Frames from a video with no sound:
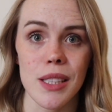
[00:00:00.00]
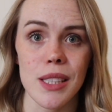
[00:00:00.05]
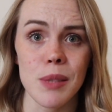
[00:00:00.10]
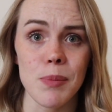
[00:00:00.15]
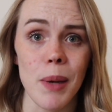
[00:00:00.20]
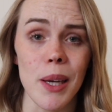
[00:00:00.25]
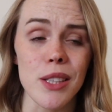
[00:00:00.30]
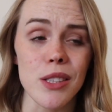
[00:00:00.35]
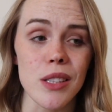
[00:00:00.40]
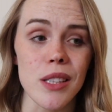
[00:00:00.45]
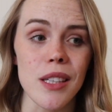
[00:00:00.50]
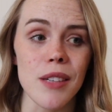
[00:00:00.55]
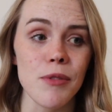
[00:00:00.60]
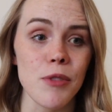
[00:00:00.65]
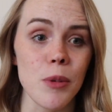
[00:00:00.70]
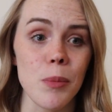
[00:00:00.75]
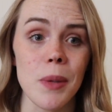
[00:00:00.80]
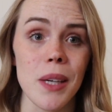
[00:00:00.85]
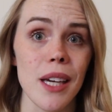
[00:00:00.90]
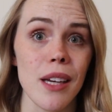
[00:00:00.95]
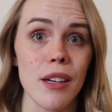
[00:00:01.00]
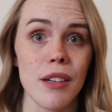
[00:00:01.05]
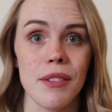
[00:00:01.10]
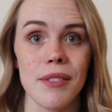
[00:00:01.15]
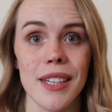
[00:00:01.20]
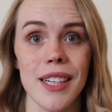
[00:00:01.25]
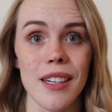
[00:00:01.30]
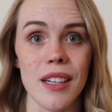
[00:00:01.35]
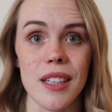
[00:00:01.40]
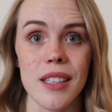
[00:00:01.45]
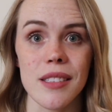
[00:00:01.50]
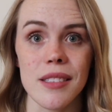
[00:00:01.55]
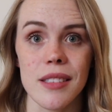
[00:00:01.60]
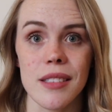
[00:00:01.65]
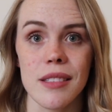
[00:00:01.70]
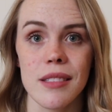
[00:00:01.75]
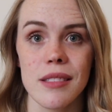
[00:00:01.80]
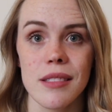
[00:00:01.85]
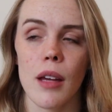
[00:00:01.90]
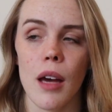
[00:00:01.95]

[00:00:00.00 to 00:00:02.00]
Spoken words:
especially for beginner readers.